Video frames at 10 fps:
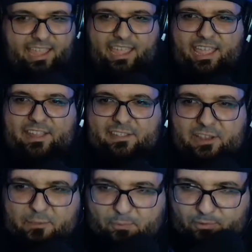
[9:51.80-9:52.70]
and they
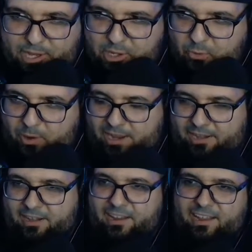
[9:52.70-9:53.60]
just bring you
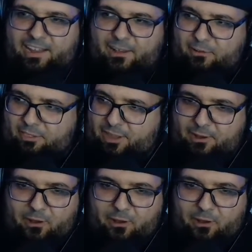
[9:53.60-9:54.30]
in. And I was like,